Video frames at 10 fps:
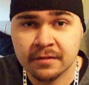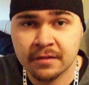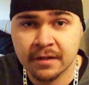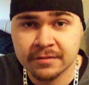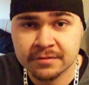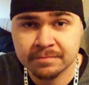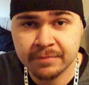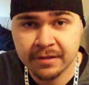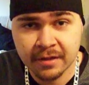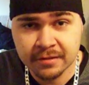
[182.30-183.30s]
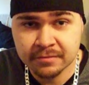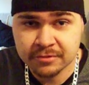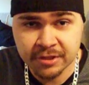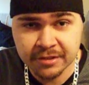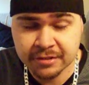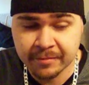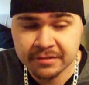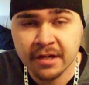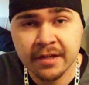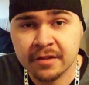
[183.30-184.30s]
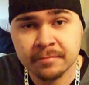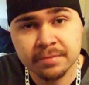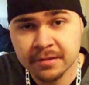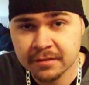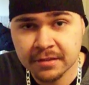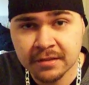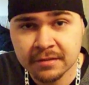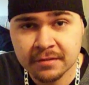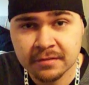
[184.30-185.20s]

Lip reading: I've begun changing my diet completely,